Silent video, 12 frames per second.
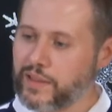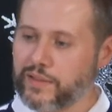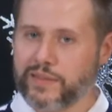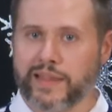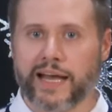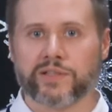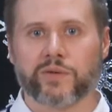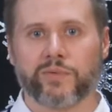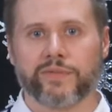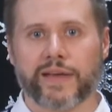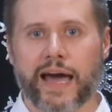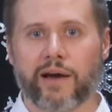That's what
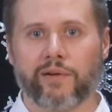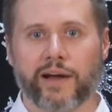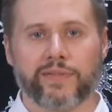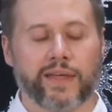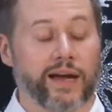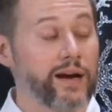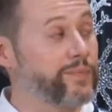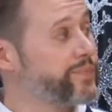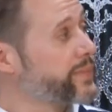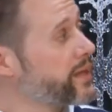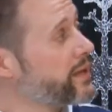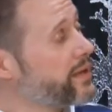we've got right there.
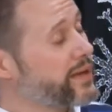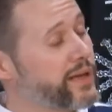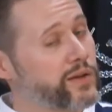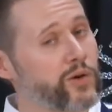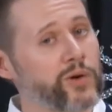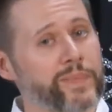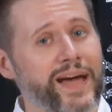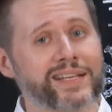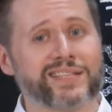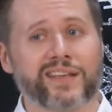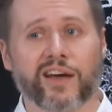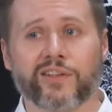Going back
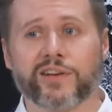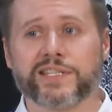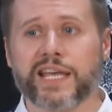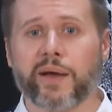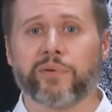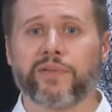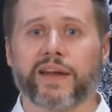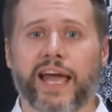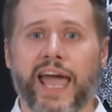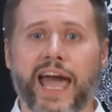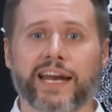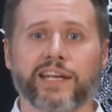to the other example that I
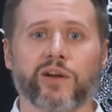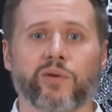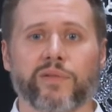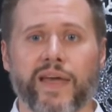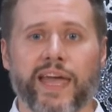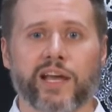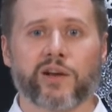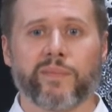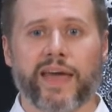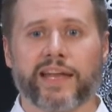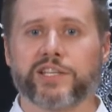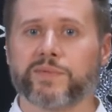had here with anger
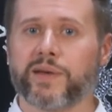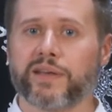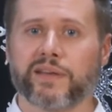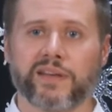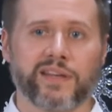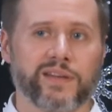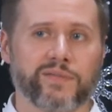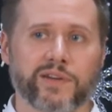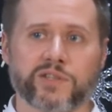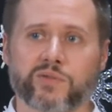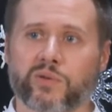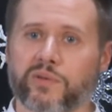management and an
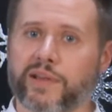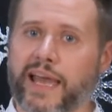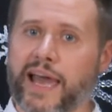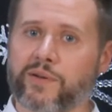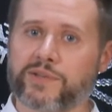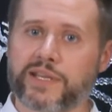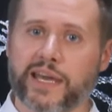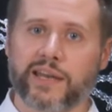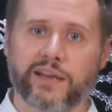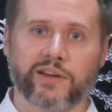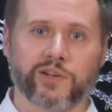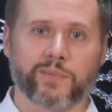individual, the guy was
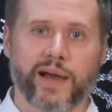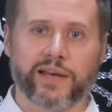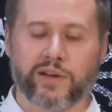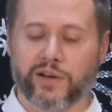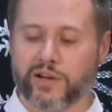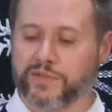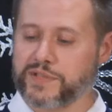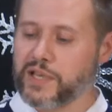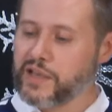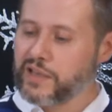getting under my nerves.